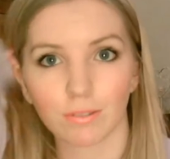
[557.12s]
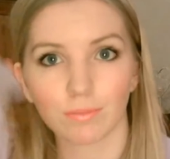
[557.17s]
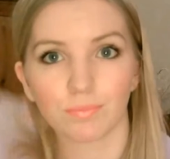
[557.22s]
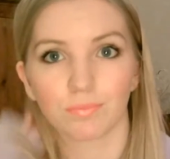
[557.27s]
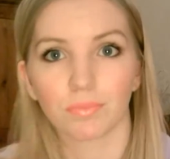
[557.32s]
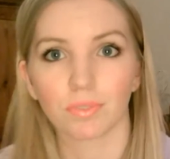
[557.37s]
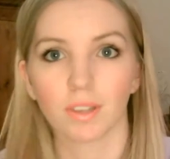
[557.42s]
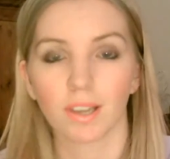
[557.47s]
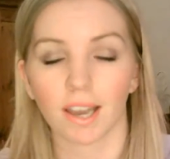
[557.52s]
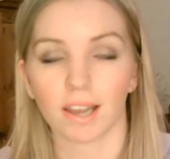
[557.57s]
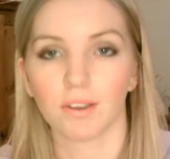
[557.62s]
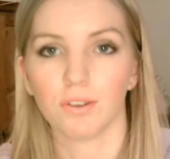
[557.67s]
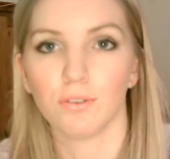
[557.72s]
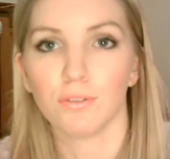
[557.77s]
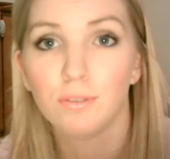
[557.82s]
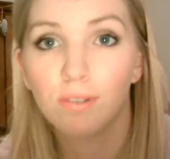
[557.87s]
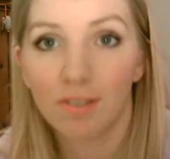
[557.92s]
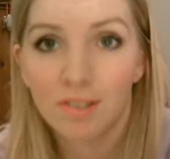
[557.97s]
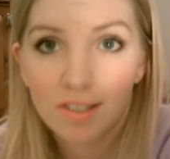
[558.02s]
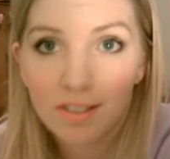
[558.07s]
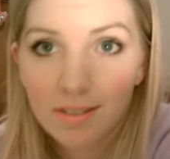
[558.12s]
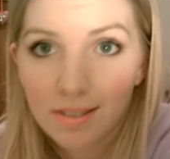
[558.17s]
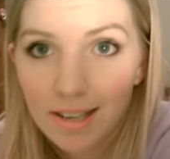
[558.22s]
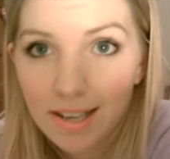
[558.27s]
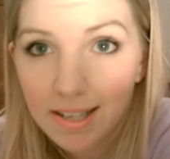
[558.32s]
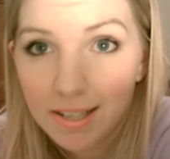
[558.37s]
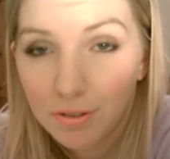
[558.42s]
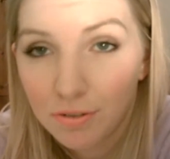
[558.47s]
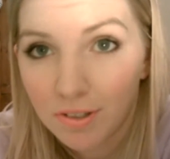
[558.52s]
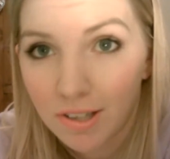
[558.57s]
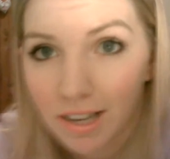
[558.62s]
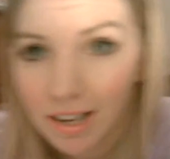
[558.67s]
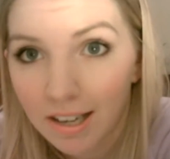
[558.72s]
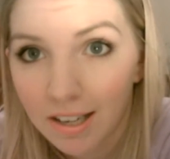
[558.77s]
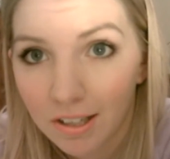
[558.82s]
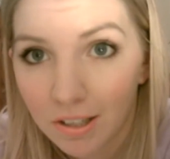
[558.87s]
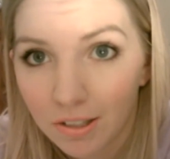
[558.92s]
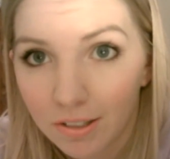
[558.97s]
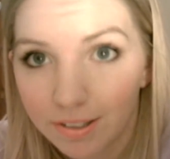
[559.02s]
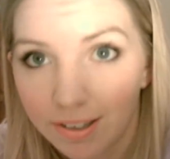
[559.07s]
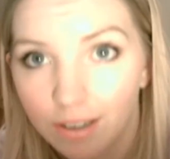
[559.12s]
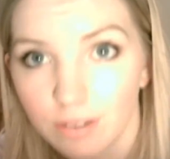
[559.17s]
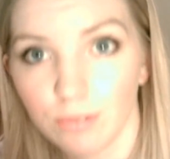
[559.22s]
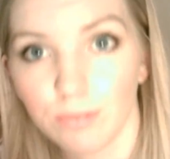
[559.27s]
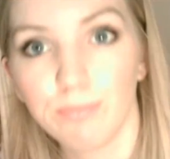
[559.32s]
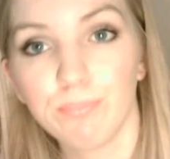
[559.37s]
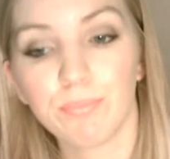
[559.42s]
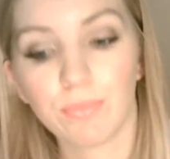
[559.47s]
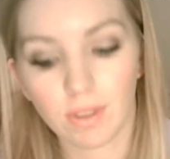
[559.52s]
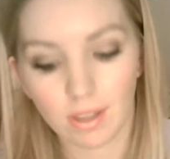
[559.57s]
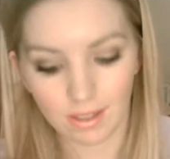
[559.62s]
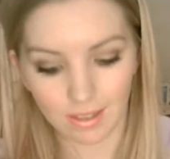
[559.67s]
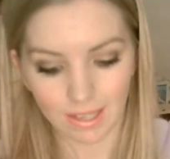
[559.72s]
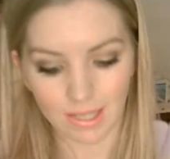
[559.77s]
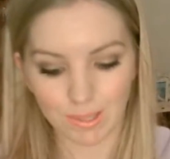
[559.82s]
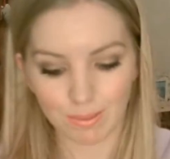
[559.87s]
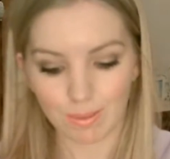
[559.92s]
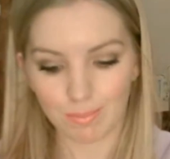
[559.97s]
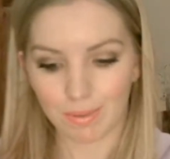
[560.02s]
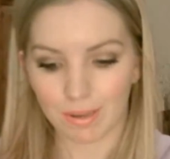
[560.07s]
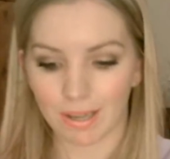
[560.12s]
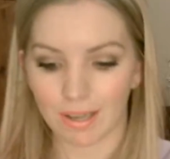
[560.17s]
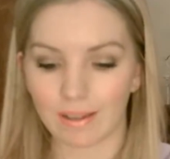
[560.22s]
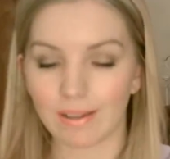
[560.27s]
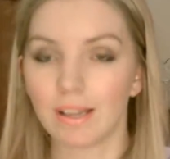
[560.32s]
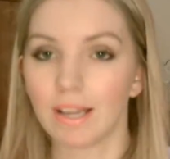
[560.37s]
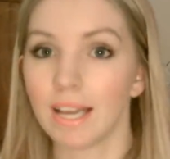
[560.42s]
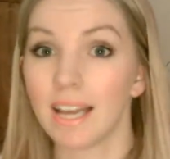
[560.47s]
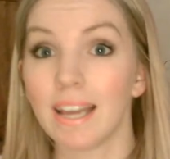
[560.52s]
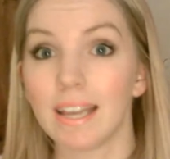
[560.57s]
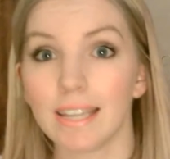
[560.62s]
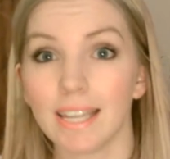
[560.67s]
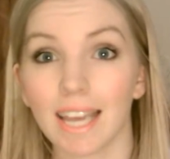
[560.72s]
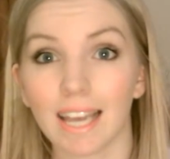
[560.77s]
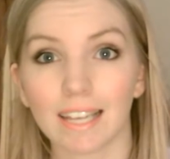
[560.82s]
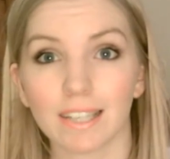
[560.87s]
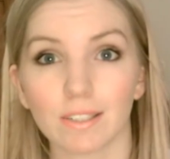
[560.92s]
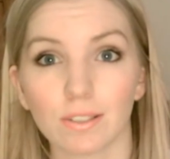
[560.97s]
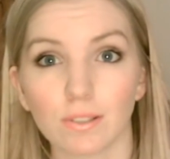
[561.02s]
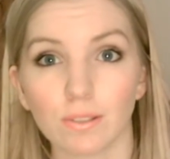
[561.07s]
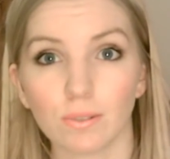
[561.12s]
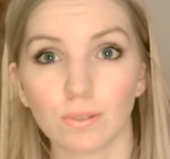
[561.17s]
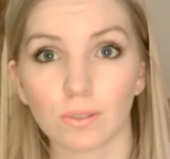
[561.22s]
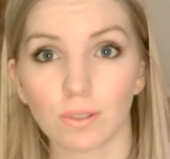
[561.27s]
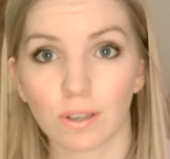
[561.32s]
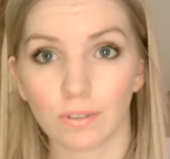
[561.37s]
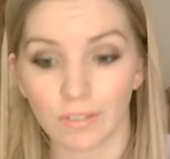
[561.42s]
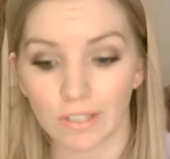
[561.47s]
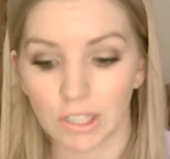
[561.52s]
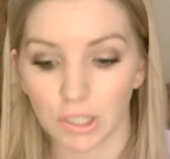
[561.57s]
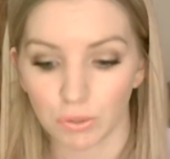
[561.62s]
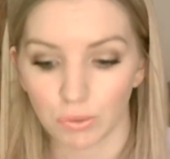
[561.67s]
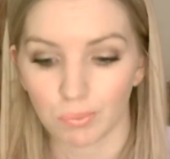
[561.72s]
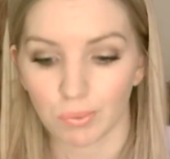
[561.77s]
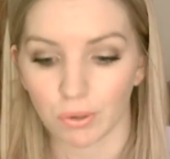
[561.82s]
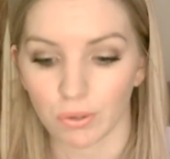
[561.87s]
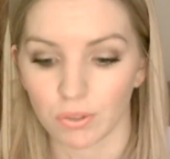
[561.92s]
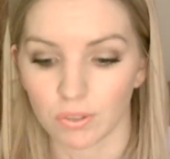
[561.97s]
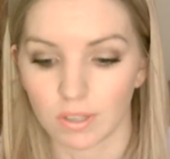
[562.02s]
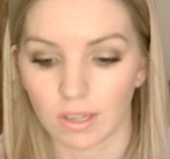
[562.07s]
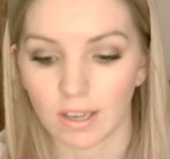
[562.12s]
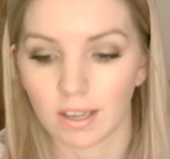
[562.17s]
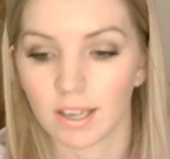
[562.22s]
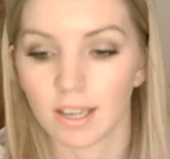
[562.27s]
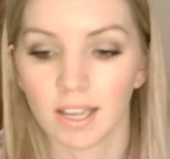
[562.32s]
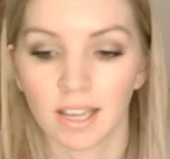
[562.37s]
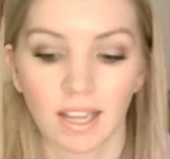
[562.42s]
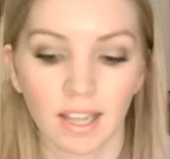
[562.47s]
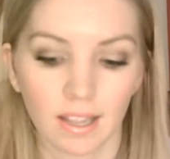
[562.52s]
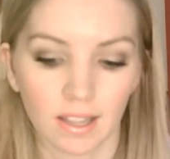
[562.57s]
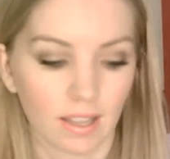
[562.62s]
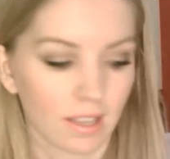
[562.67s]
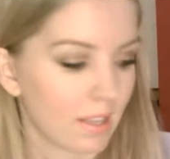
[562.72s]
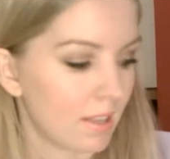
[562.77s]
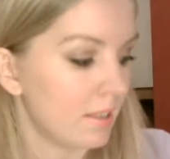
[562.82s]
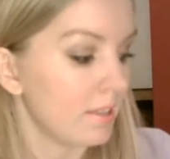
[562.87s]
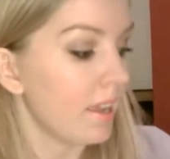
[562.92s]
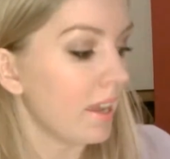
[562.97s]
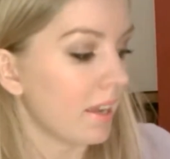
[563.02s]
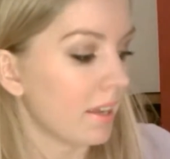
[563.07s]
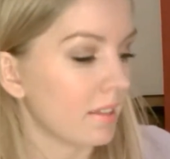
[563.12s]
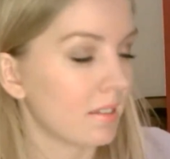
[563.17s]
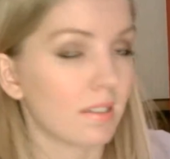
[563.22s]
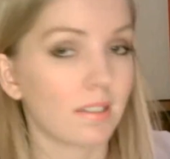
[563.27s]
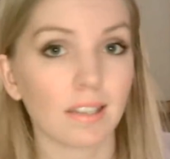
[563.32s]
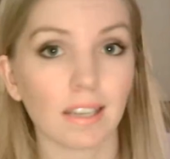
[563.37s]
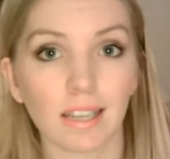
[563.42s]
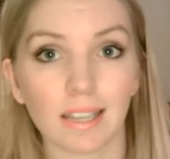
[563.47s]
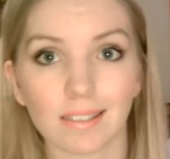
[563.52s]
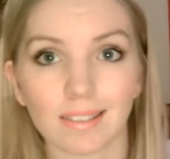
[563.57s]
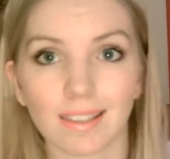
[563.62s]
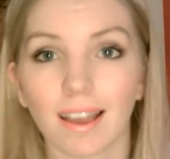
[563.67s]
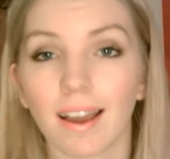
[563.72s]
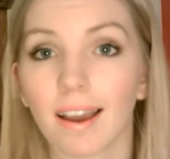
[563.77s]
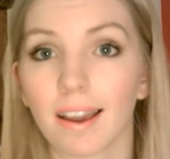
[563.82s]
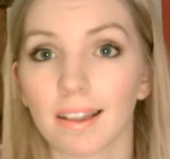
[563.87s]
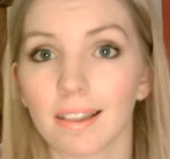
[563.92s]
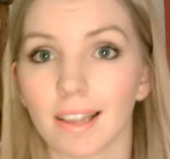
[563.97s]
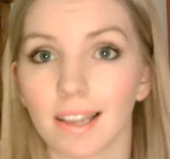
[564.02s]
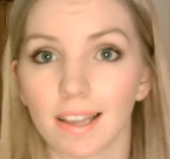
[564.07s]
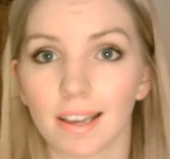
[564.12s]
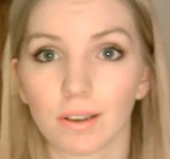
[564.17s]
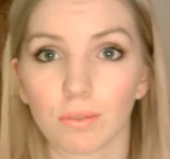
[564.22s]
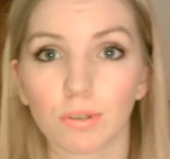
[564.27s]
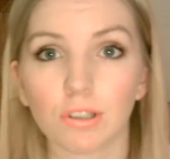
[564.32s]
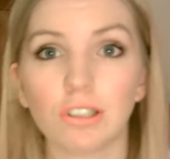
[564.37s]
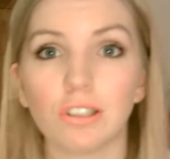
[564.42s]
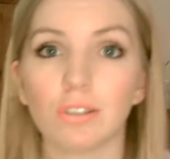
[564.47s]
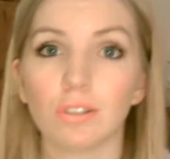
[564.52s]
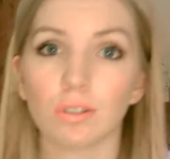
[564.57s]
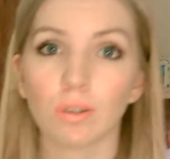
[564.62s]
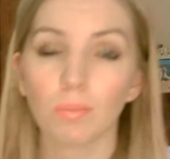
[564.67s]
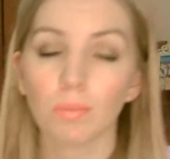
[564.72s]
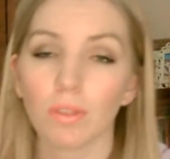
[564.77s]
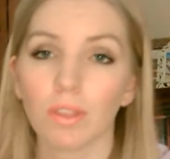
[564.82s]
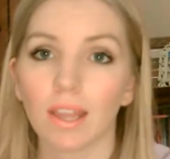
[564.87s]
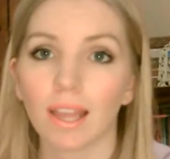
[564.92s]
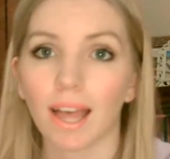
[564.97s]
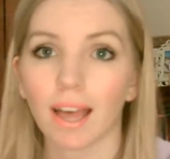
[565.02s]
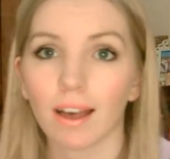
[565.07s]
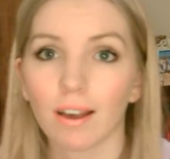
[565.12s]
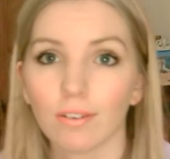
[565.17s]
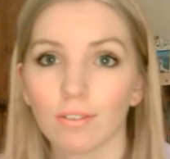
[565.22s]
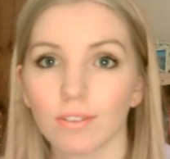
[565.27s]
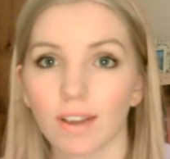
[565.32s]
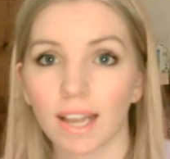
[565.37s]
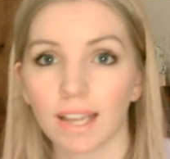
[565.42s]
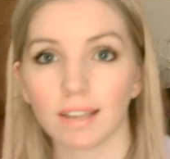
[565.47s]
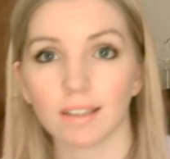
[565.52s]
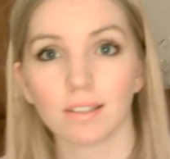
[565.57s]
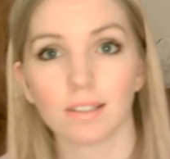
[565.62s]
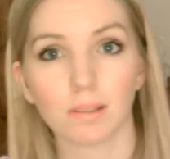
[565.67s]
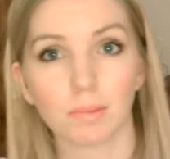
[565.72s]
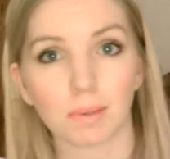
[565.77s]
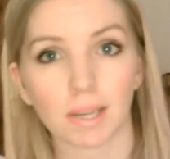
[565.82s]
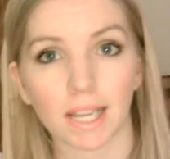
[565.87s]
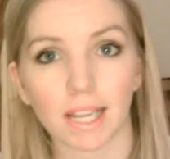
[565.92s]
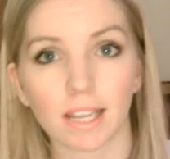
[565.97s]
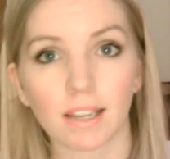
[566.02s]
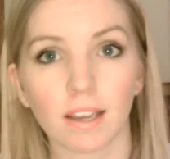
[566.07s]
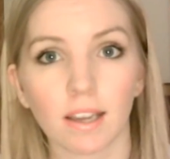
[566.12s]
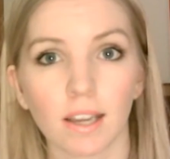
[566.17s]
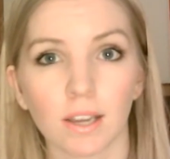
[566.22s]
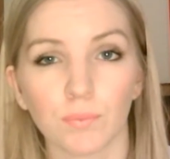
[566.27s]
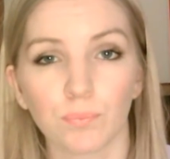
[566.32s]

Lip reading: out. And I'll work a slightly different angle now. That's a bit better. Yeah, so I finished with bronzer. Next is highlighter, which is something I find to be